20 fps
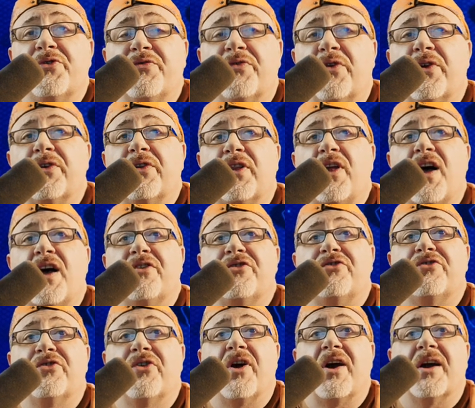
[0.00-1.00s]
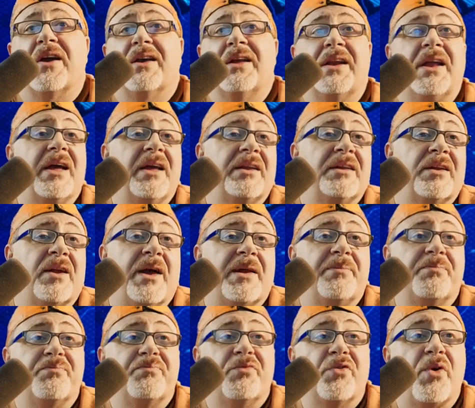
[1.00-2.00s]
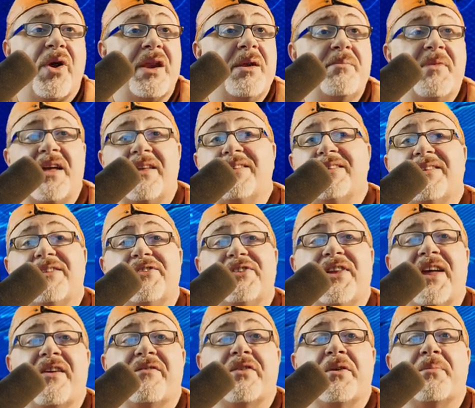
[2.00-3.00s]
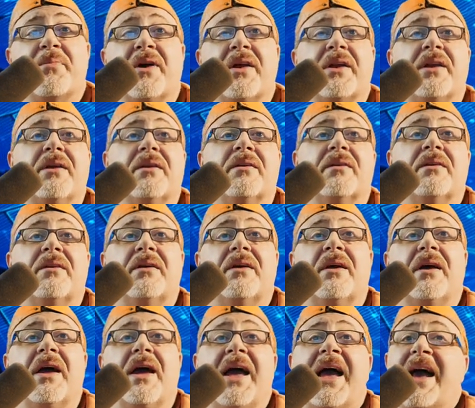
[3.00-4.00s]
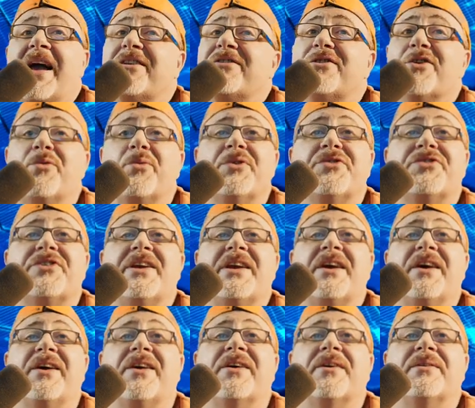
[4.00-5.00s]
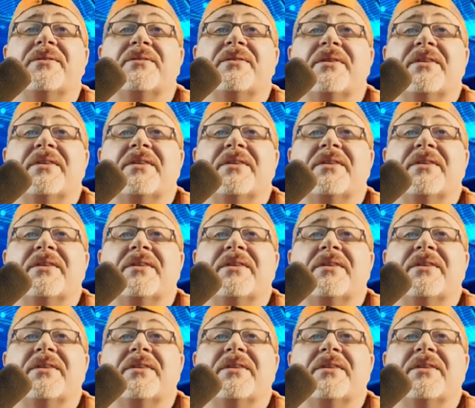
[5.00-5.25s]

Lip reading: was for a lost truck. And I throw out a message to everybody. Axel was here.